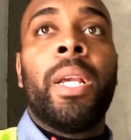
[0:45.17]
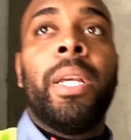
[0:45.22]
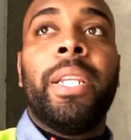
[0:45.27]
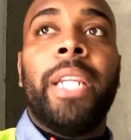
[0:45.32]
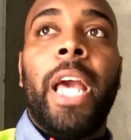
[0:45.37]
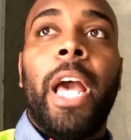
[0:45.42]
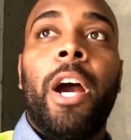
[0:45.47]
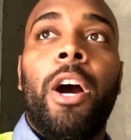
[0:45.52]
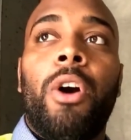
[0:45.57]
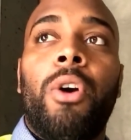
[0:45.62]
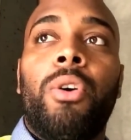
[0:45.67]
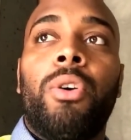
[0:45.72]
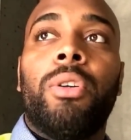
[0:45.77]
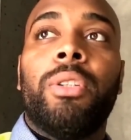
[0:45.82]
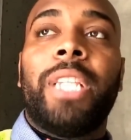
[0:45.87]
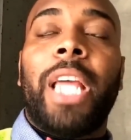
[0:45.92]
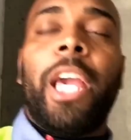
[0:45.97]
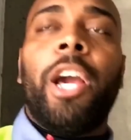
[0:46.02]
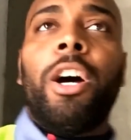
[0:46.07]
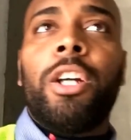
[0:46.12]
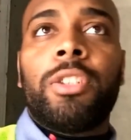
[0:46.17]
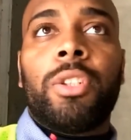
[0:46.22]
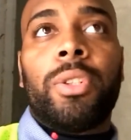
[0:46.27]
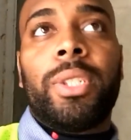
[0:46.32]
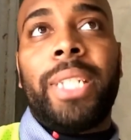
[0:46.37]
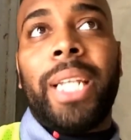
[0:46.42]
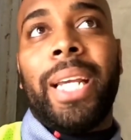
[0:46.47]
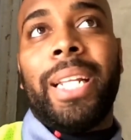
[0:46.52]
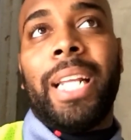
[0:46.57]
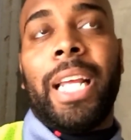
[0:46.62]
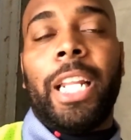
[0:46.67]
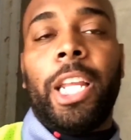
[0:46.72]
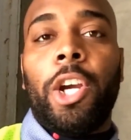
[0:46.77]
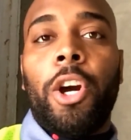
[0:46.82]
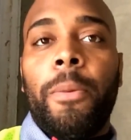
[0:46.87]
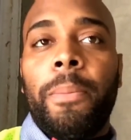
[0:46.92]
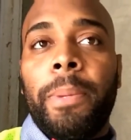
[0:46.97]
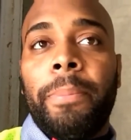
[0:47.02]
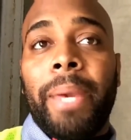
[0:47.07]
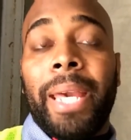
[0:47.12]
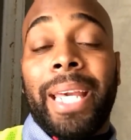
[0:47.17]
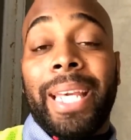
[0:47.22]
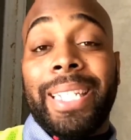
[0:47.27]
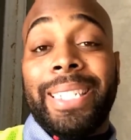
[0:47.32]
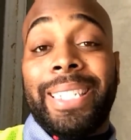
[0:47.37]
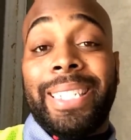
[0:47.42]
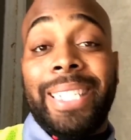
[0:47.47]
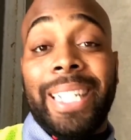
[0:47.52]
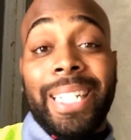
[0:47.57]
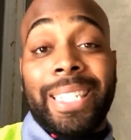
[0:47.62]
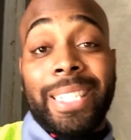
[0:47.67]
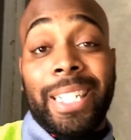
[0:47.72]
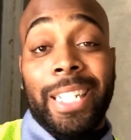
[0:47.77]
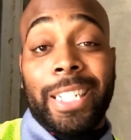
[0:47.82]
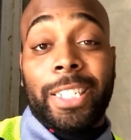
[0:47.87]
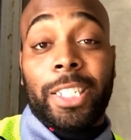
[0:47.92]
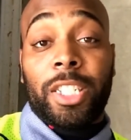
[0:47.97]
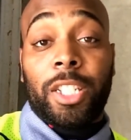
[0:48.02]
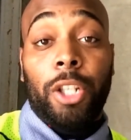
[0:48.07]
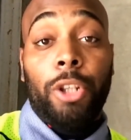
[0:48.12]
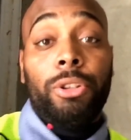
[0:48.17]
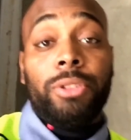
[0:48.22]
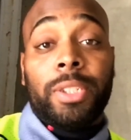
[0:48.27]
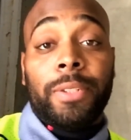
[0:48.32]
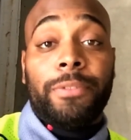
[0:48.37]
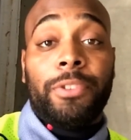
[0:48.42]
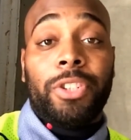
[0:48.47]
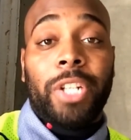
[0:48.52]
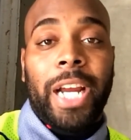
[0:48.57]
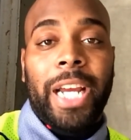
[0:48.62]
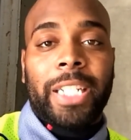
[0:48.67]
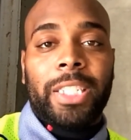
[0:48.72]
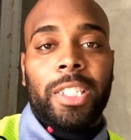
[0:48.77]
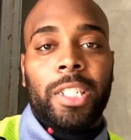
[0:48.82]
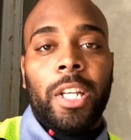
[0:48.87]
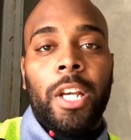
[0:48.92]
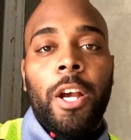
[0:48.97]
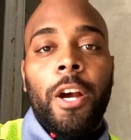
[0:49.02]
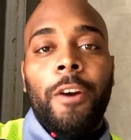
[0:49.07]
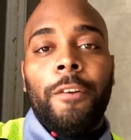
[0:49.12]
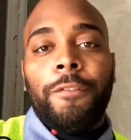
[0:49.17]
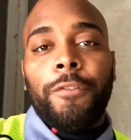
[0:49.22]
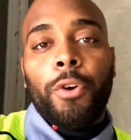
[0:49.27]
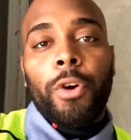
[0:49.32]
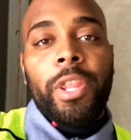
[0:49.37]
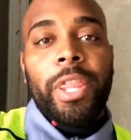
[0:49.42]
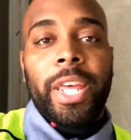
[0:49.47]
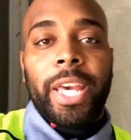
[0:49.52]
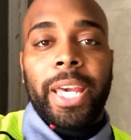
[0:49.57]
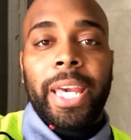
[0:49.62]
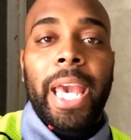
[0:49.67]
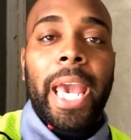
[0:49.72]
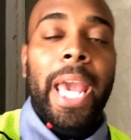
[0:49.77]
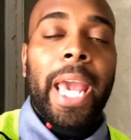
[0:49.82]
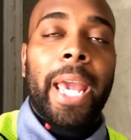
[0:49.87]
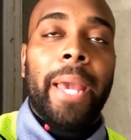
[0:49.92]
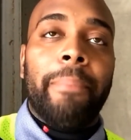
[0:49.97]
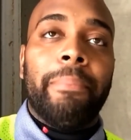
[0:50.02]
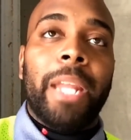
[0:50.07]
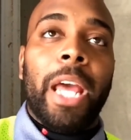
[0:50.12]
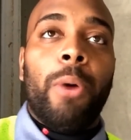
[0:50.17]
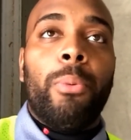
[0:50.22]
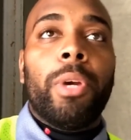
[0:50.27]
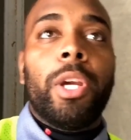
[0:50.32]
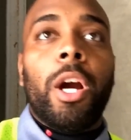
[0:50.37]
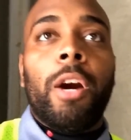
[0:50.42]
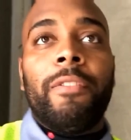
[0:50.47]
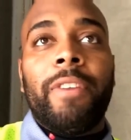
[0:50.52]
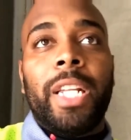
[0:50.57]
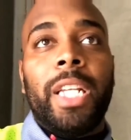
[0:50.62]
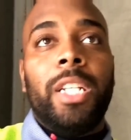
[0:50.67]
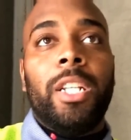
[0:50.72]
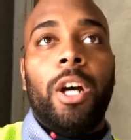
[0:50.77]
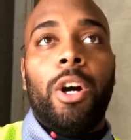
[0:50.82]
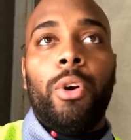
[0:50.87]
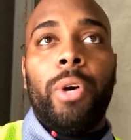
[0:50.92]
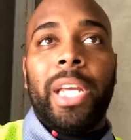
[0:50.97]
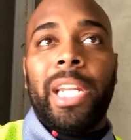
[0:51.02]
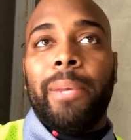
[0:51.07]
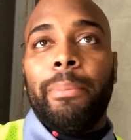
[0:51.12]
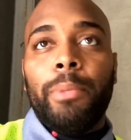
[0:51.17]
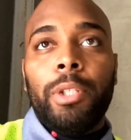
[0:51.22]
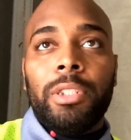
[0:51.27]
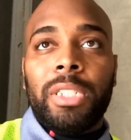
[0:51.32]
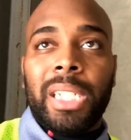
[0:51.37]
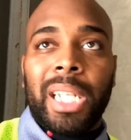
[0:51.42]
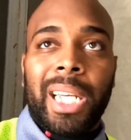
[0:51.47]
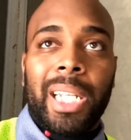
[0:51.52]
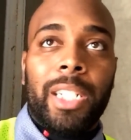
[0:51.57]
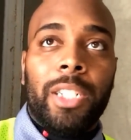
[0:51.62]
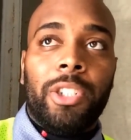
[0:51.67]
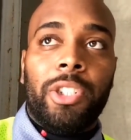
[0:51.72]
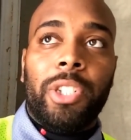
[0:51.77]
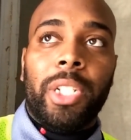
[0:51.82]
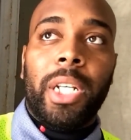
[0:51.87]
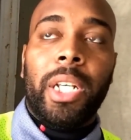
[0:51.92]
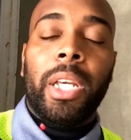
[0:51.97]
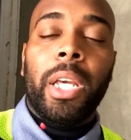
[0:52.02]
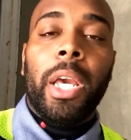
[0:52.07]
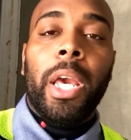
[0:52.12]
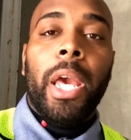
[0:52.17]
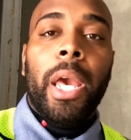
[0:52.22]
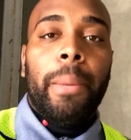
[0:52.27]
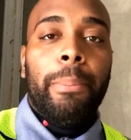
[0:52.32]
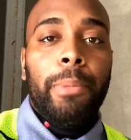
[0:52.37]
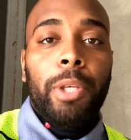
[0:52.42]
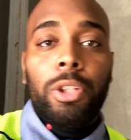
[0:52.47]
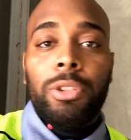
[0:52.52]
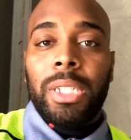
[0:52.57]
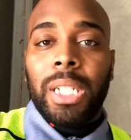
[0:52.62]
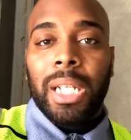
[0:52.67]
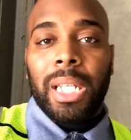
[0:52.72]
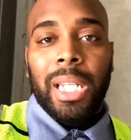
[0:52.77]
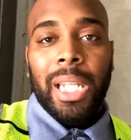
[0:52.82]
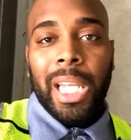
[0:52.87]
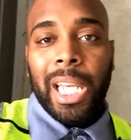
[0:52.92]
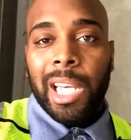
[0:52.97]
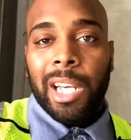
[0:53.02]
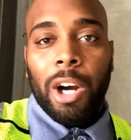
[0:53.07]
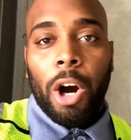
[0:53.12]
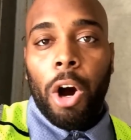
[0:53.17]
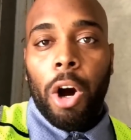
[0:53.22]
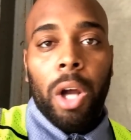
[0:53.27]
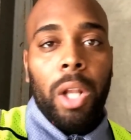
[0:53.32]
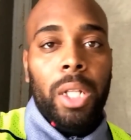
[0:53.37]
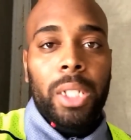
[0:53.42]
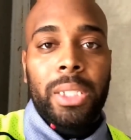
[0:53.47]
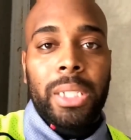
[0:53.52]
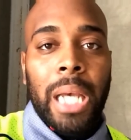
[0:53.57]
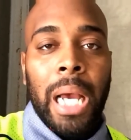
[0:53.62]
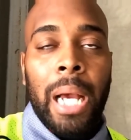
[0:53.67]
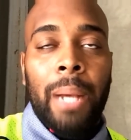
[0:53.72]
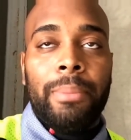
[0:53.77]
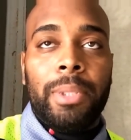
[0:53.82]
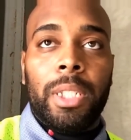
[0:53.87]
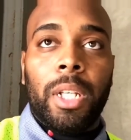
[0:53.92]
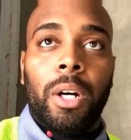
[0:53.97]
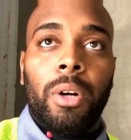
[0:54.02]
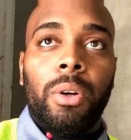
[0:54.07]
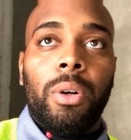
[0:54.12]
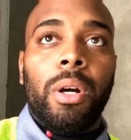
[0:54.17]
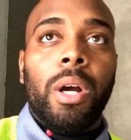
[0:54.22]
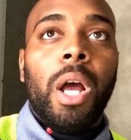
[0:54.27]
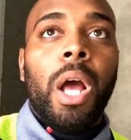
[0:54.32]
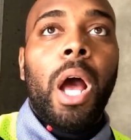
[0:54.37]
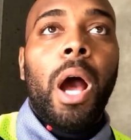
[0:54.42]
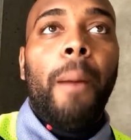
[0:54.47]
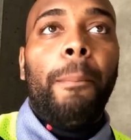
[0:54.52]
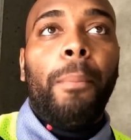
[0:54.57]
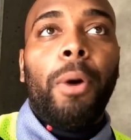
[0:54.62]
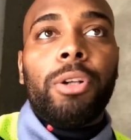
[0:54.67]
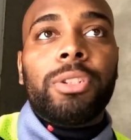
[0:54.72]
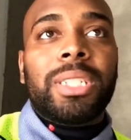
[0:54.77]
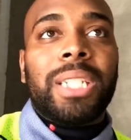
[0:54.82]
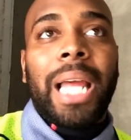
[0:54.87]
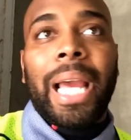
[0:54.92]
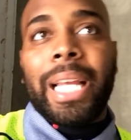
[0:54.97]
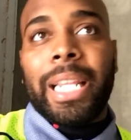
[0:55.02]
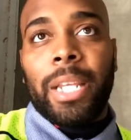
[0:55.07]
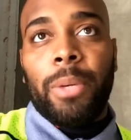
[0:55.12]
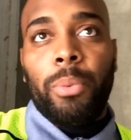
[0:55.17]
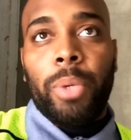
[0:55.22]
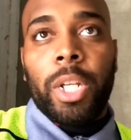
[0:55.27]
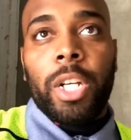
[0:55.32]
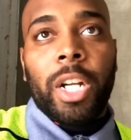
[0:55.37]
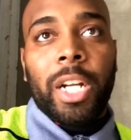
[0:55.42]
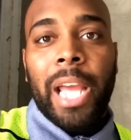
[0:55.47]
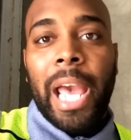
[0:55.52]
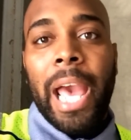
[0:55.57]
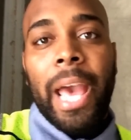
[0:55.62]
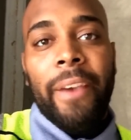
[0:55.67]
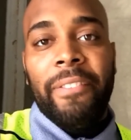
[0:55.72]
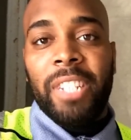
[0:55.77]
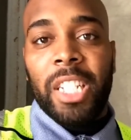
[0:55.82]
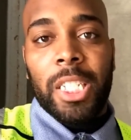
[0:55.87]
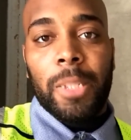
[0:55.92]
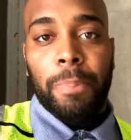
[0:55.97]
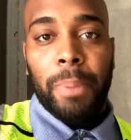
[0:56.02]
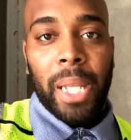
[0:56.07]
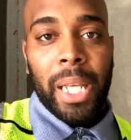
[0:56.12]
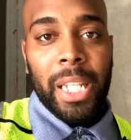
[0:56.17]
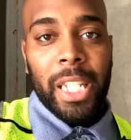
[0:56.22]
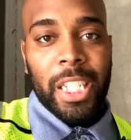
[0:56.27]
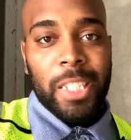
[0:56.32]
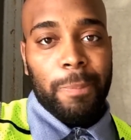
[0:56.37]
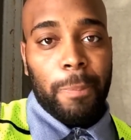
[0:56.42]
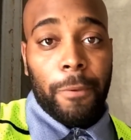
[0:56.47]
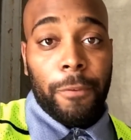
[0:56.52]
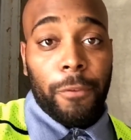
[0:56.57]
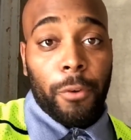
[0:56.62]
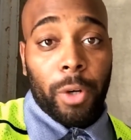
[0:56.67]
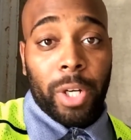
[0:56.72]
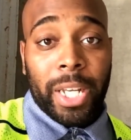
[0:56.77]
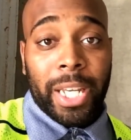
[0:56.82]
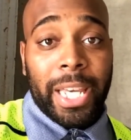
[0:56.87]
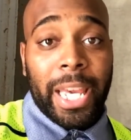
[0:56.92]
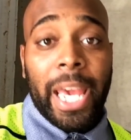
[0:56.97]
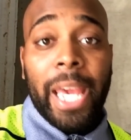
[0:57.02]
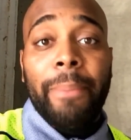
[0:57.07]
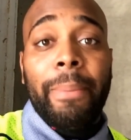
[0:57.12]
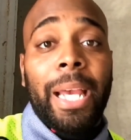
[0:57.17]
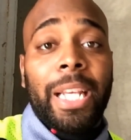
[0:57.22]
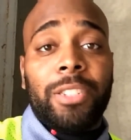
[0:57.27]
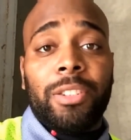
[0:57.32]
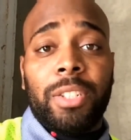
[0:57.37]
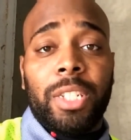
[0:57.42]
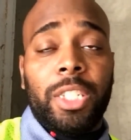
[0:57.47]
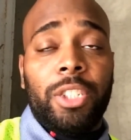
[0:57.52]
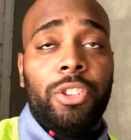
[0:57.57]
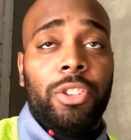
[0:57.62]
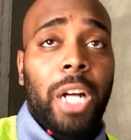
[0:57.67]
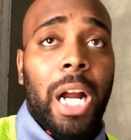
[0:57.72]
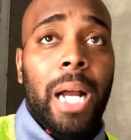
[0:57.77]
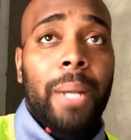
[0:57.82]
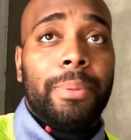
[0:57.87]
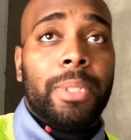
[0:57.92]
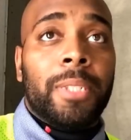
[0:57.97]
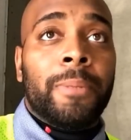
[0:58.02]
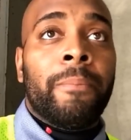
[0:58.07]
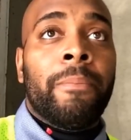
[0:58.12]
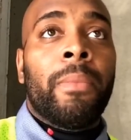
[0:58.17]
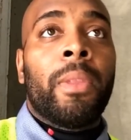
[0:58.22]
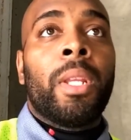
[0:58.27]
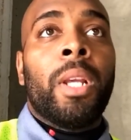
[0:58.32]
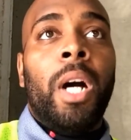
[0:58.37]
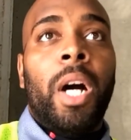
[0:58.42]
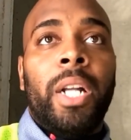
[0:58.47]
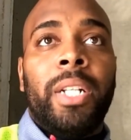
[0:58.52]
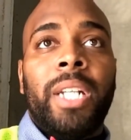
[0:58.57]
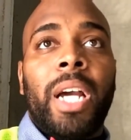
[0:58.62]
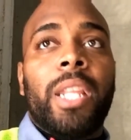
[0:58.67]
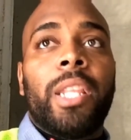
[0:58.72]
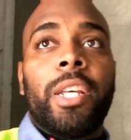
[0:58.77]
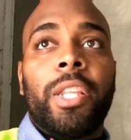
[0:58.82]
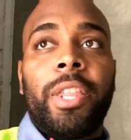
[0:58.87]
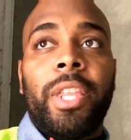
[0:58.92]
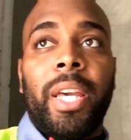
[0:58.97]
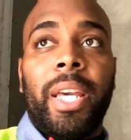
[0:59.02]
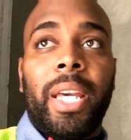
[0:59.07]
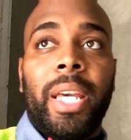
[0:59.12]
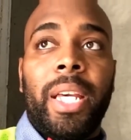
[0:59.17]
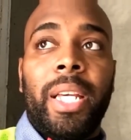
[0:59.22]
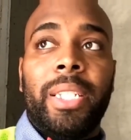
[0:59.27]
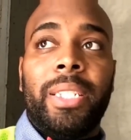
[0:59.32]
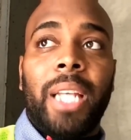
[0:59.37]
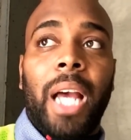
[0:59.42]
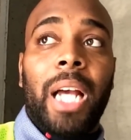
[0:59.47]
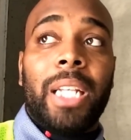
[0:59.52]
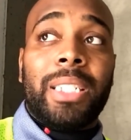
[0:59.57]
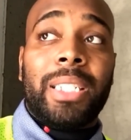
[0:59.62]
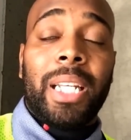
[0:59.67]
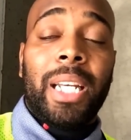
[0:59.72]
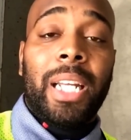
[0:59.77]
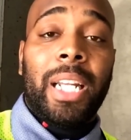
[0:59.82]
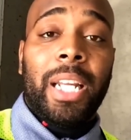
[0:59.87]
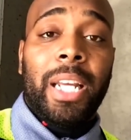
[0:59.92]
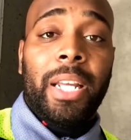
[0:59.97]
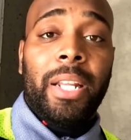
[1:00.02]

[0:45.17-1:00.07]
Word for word: Now, they also said that they're going to be making 6 exclusive tracks for the game. Now, we already know in the music industry, music leaks all the time. So, most likely, we're going to have this playlist before the game actually drops. Another thing is, I've seen